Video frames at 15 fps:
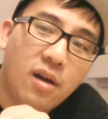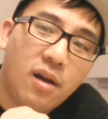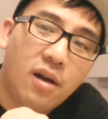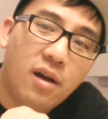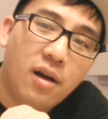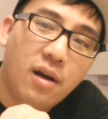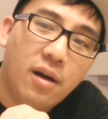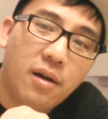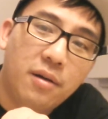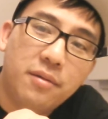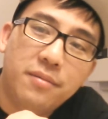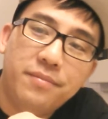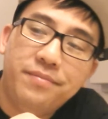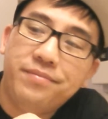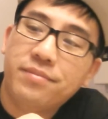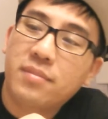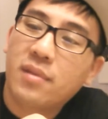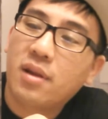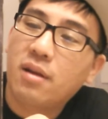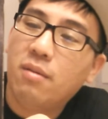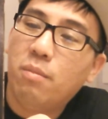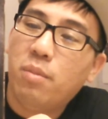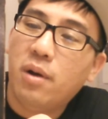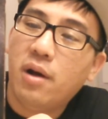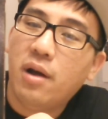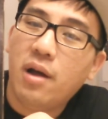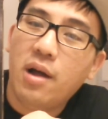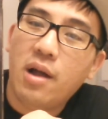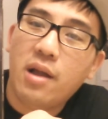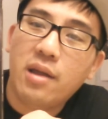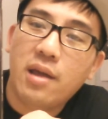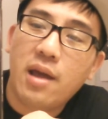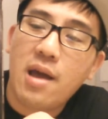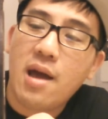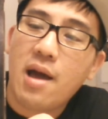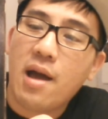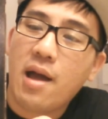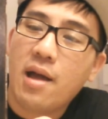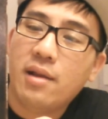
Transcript: Um, but yeah,